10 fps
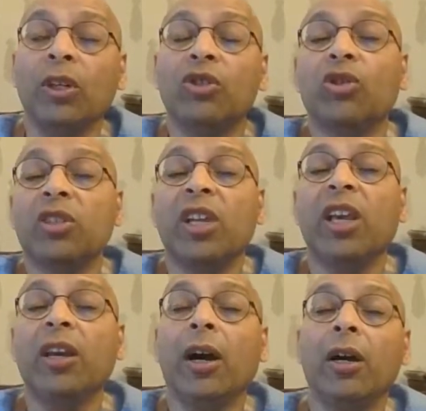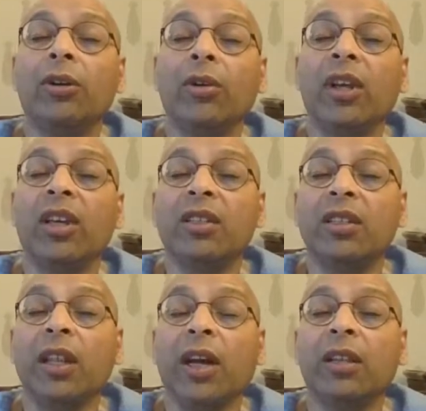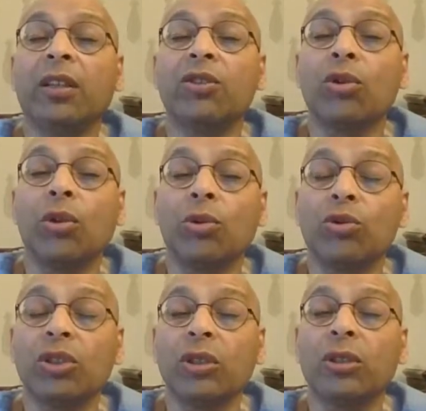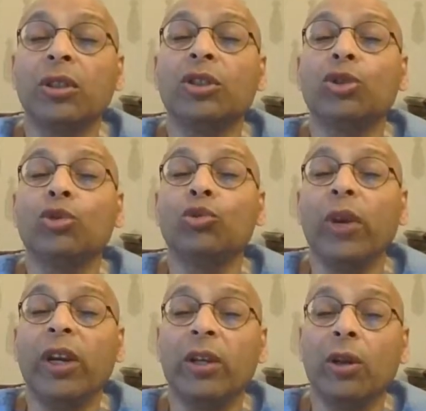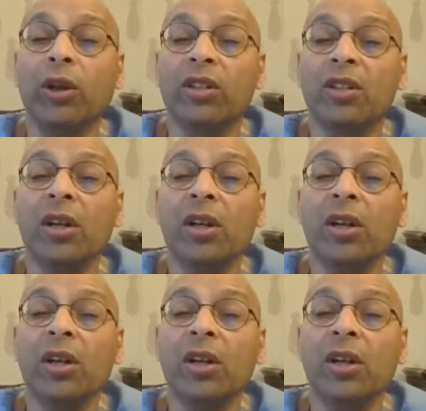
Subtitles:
So staying hungry is not the solution to weight loss.